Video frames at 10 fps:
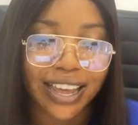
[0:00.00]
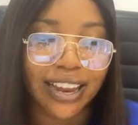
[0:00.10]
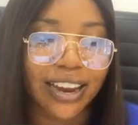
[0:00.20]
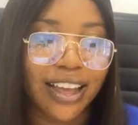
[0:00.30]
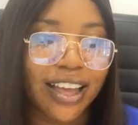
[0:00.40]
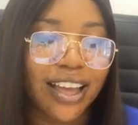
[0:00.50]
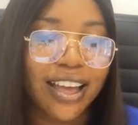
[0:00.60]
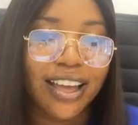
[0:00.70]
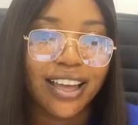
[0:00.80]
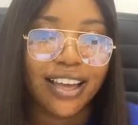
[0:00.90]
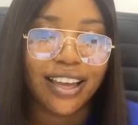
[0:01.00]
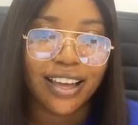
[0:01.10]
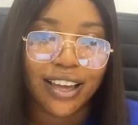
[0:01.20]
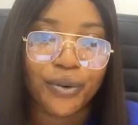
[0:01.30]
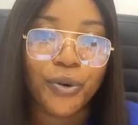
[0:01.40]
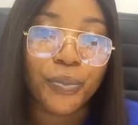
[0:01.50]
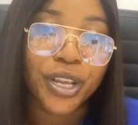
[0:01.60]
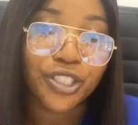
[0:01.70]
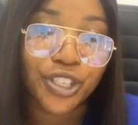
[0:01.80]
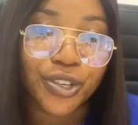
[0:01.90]
and we'll
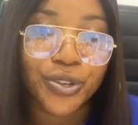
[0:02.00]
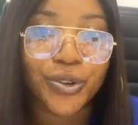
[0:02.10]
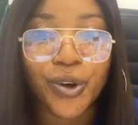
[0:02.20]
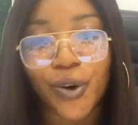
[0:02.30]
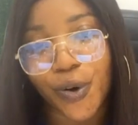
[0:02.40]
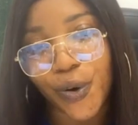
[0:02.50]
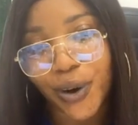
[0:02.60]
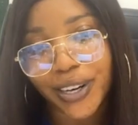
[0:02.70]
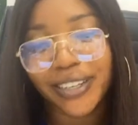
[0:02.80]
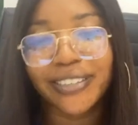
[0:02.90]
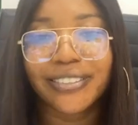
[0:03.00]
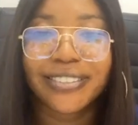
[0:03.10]
meet you, or